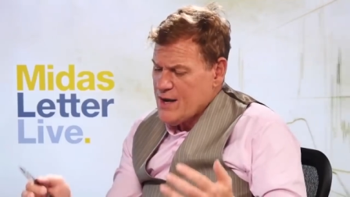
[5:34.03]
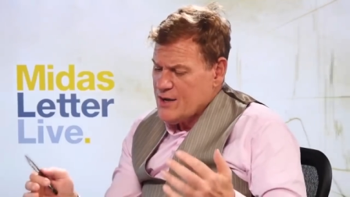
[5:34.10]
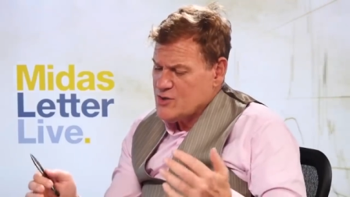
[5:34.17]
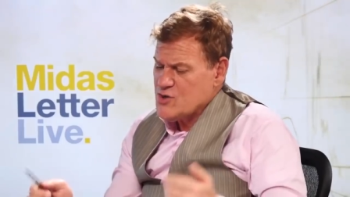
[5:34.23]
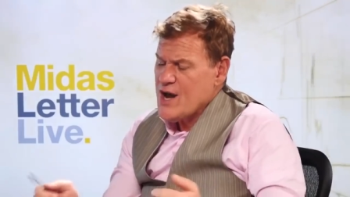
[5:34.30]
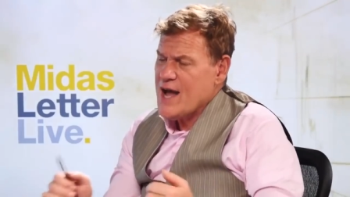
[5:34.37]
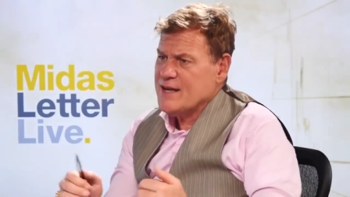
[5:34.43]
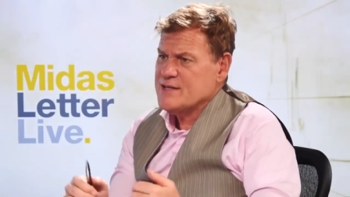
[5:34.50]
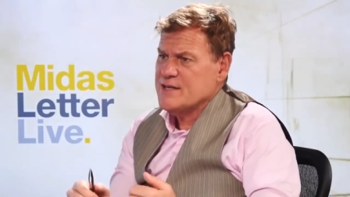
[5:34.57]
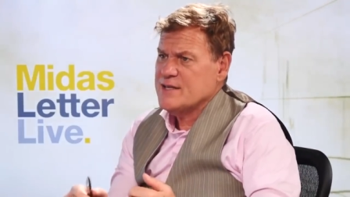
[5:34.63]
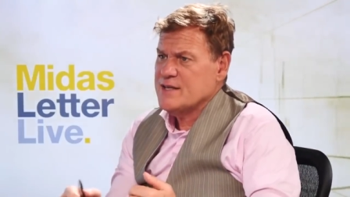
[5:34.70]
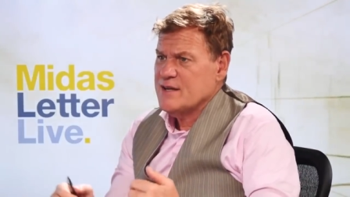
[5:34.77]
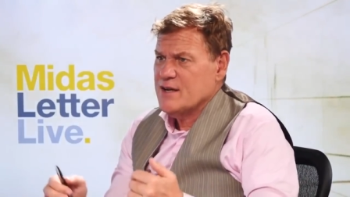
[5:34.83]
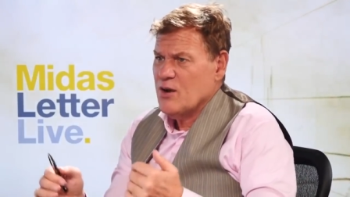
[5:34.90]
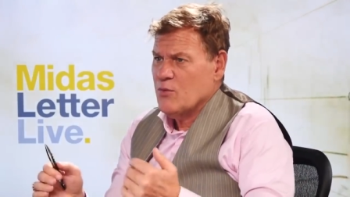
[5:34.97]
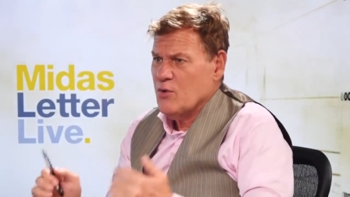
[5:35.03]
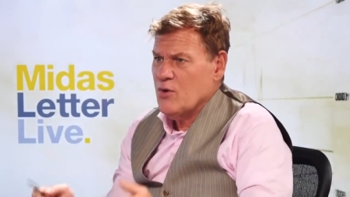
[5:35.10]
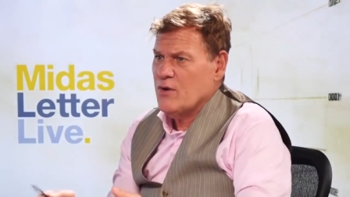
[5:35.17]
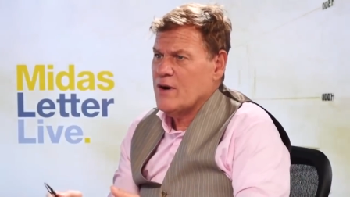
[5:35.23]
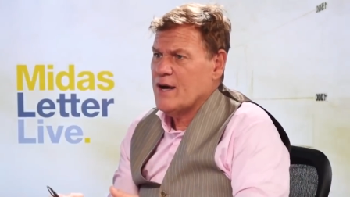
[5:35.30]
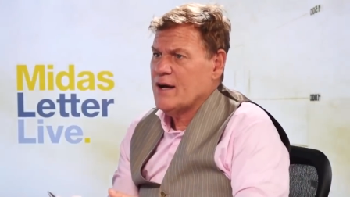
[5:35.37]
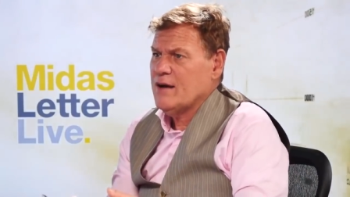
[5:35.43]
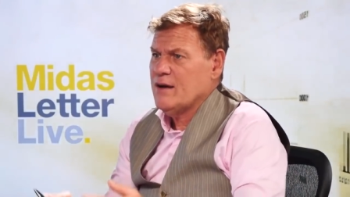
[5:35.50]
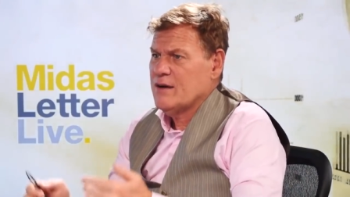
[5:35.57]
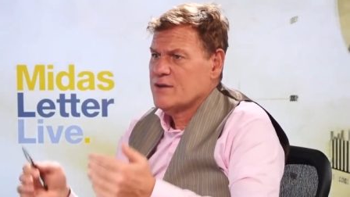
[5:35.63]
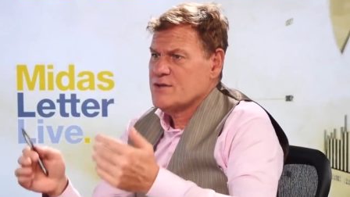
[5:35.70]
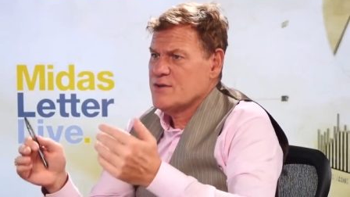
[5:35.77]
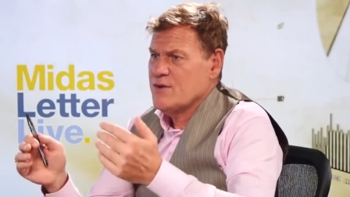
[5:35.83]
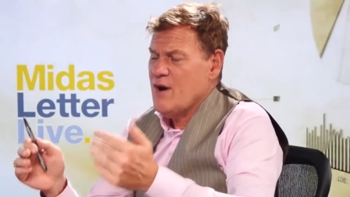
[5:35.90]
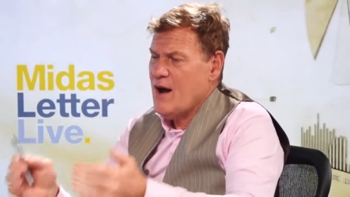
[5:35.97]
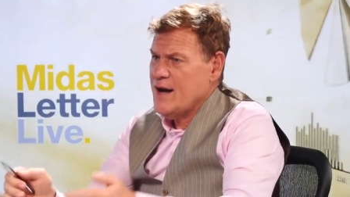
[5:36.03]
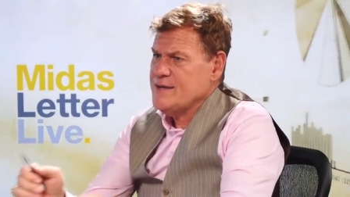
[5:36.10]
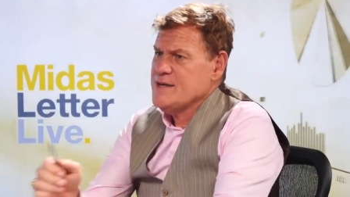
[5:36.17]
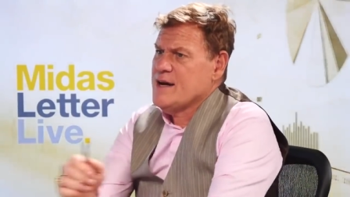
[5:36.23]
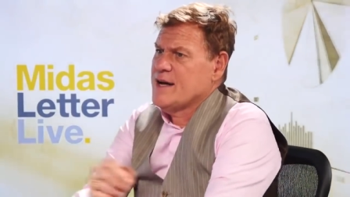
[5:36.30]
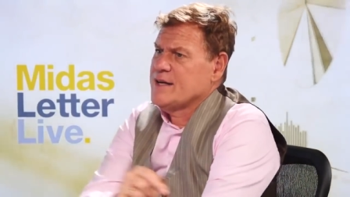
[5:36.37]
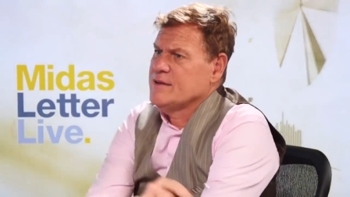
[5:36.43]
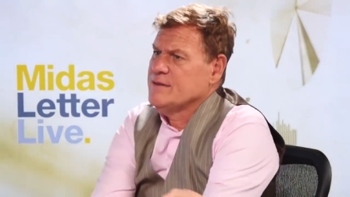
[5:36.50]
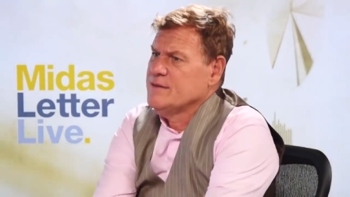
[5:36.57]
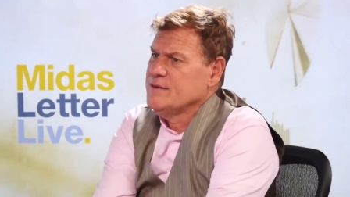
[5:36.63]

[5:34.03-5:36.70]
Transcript: attracted Aurora to High Tide?